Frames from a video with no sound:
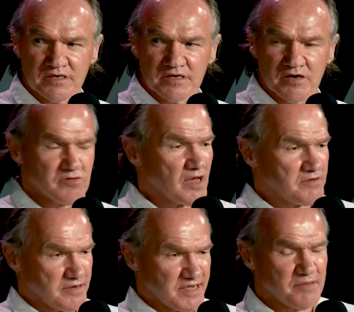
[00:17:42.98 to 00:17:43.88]

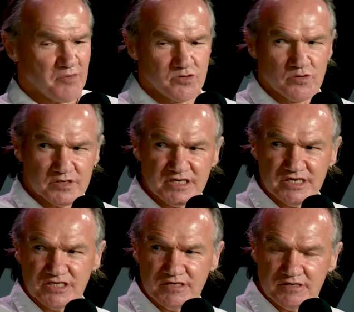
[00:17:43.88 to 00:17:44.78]
Although, again, my daughter's here.
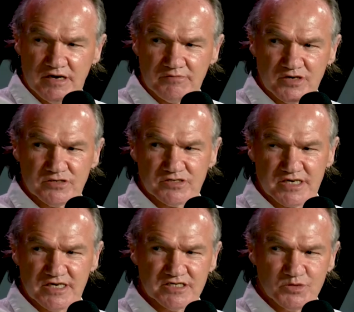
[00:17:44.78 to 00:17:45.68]
She, when she was a
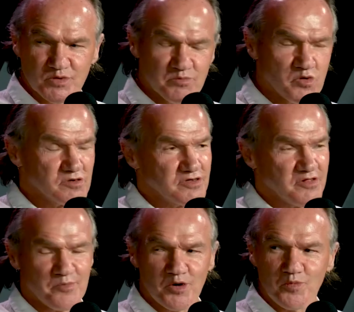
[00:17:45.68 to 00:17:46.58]
kid, she wouldn't walk to
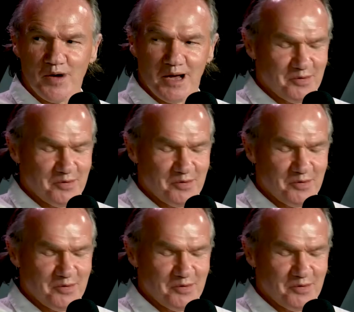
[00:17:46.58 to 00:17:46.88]
the milk bar.